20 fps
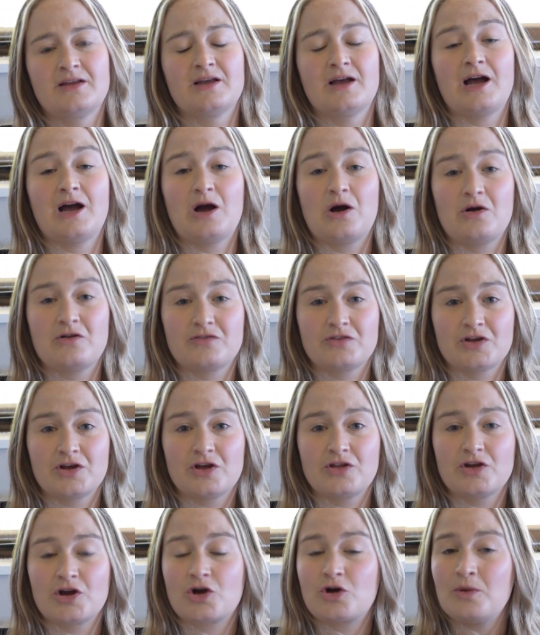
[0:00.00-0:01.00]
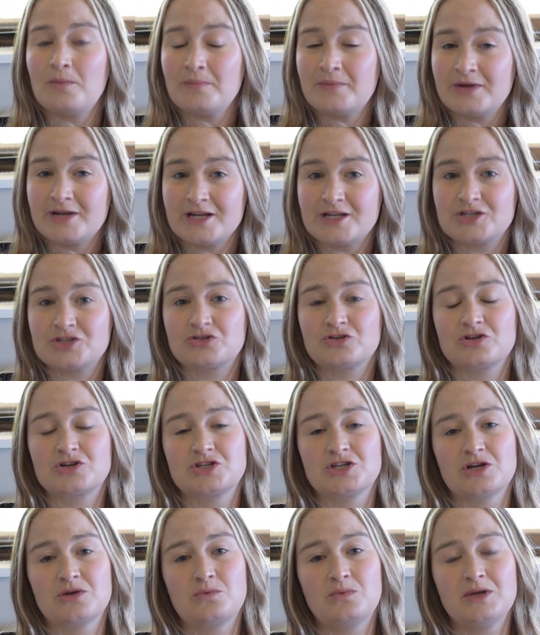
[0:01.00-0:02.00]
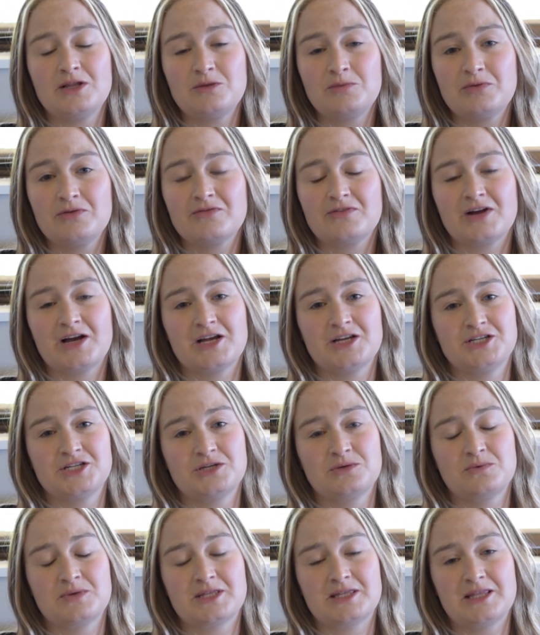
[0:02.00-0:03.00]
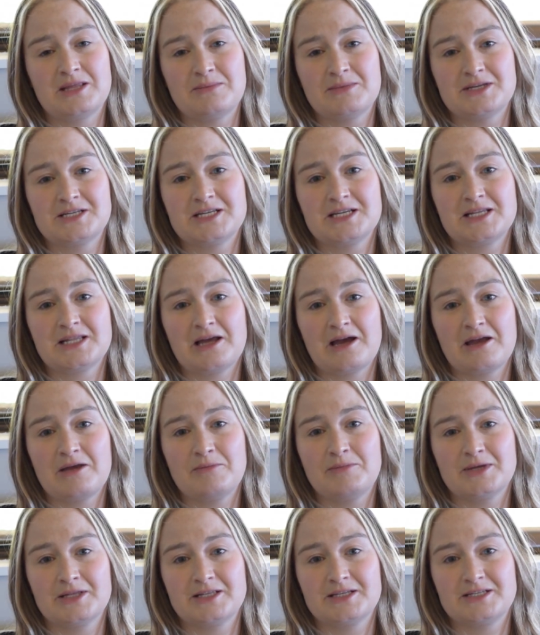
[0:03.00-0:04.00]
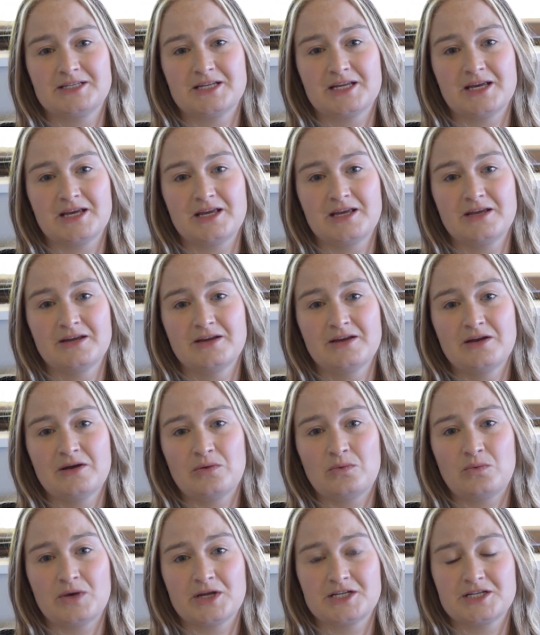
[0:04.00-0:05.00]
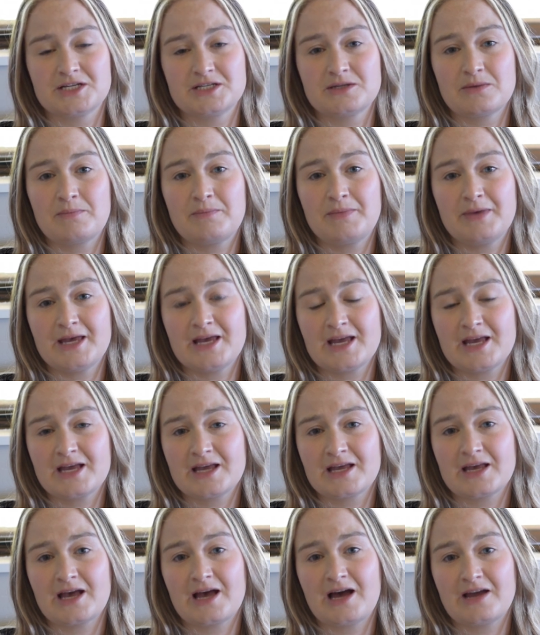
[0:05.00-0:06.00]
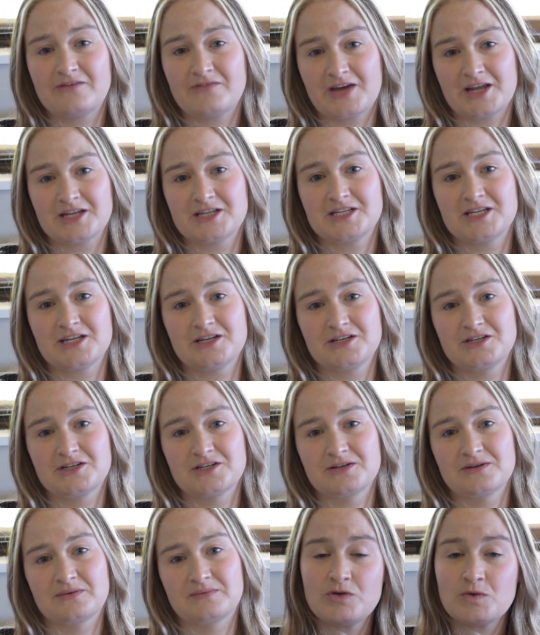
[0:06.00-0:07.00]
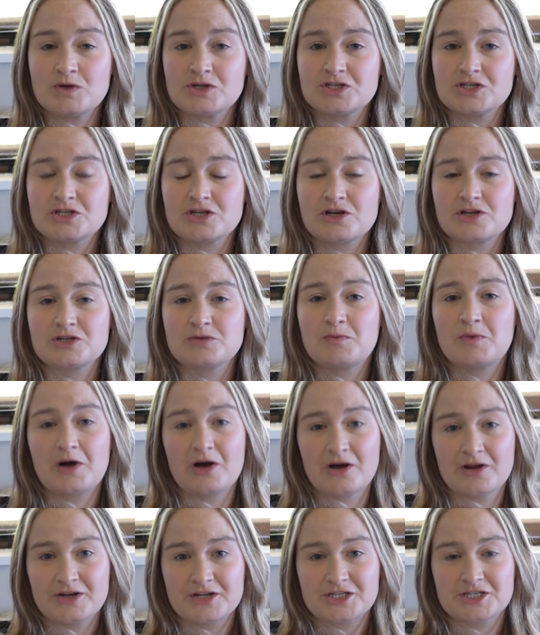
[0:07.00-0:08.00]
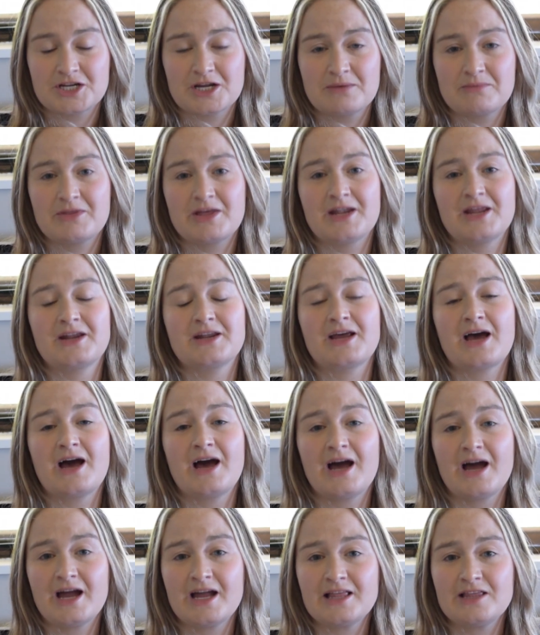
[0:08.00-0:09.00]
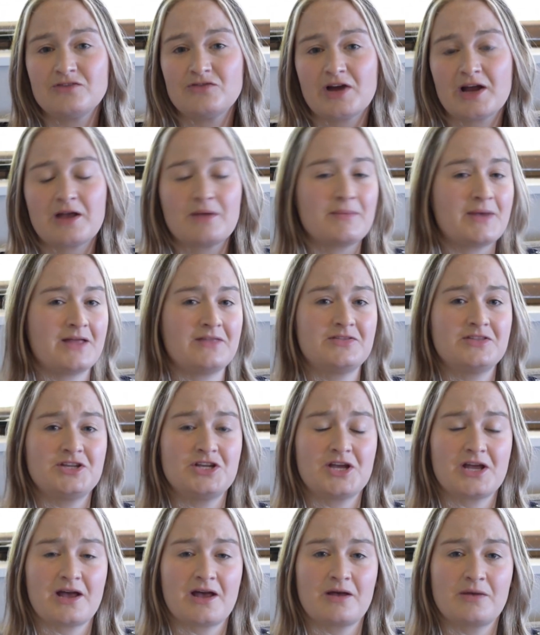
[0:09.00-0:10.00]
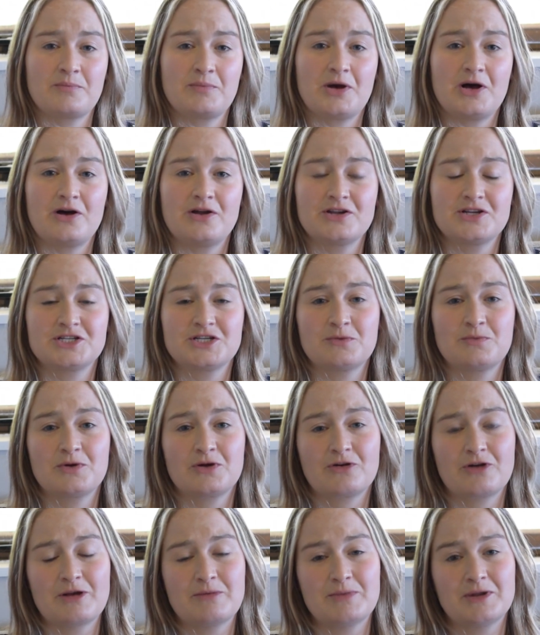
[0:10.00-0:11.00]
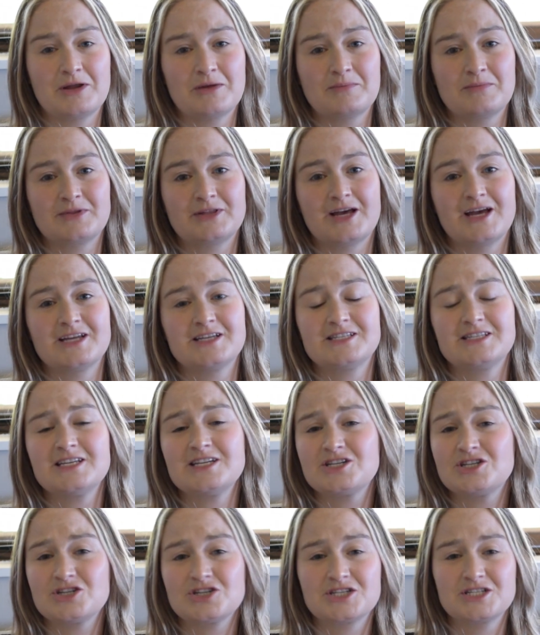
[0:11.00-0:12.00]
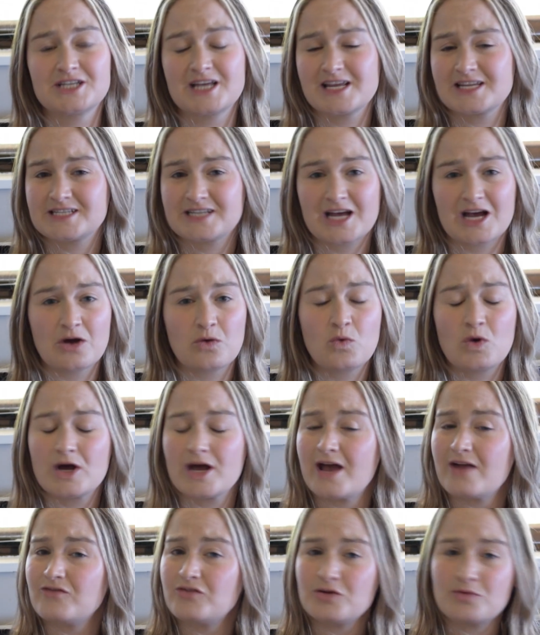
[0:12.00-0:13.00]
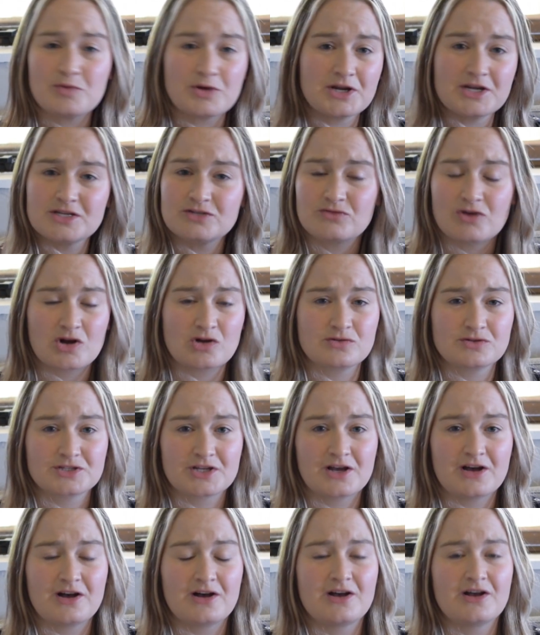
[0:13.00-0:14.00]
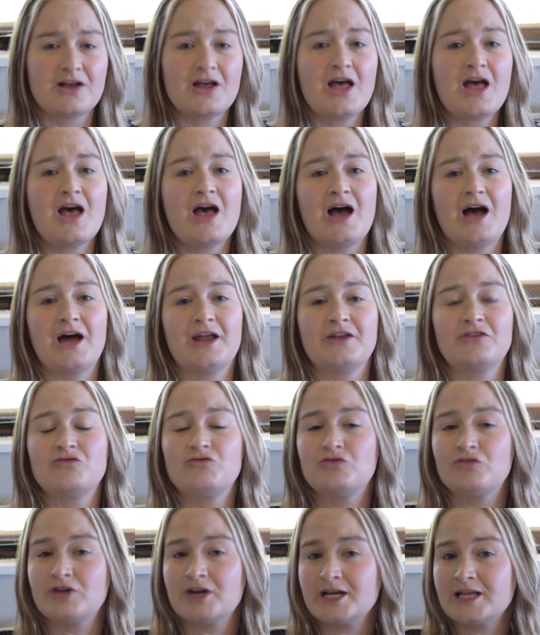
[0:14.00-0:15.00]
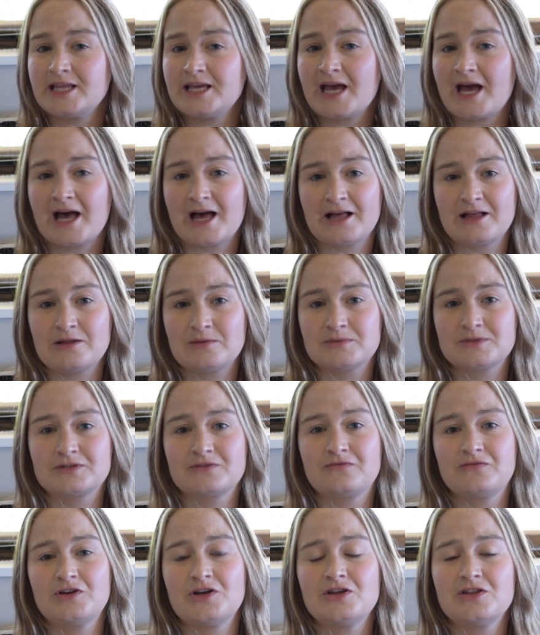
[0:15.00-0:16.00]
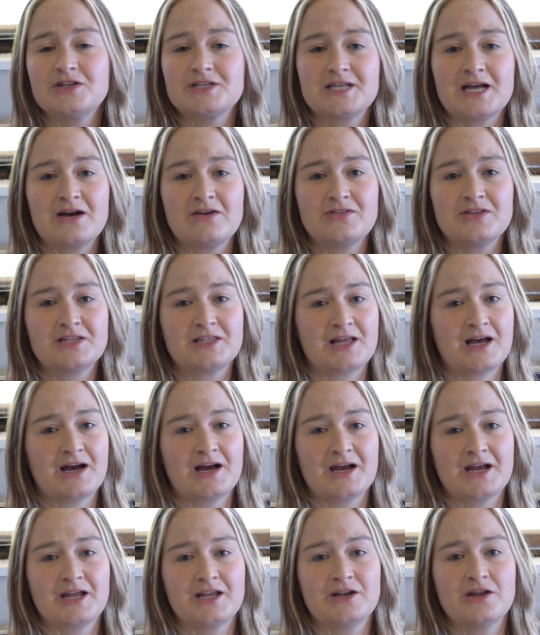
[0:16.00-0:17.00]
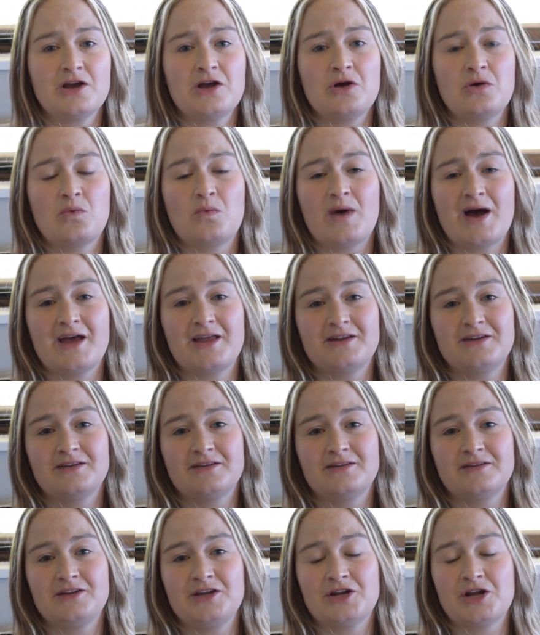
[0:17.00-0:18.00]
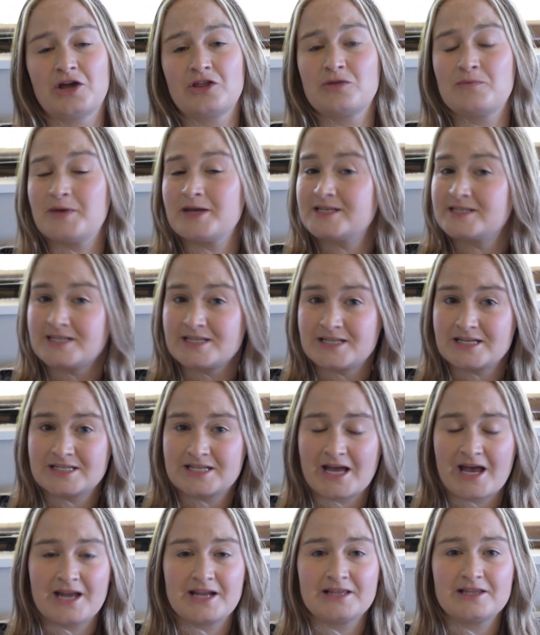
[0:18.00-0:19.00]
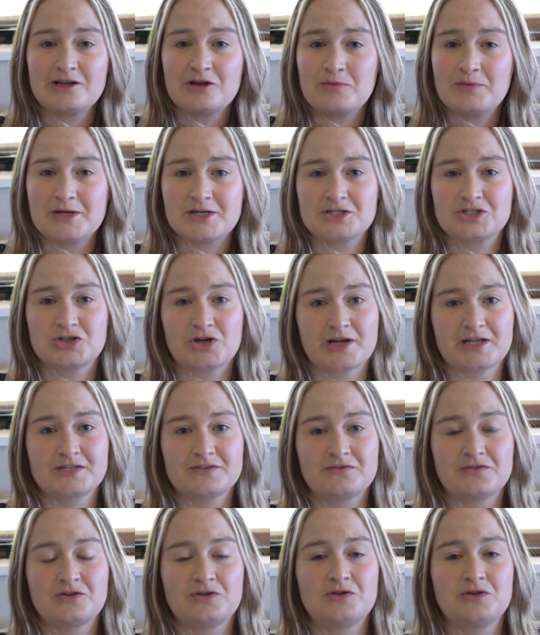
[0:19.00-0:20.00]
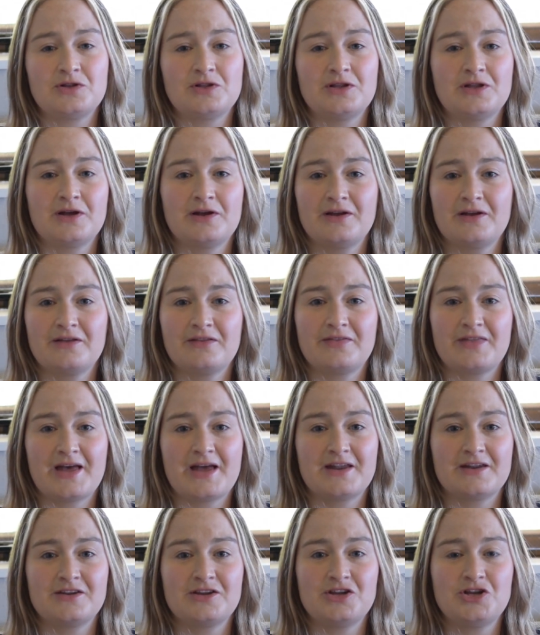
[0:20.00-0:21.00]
However, a company structure will provide you with limited liability, which is a big advantage. If you want to start a partnership, then I'd highly recommend you get a partnership agreement in place. This just sets out what everybody's roles are, and it really helps further down the line when the business is getting a little bit stressful, then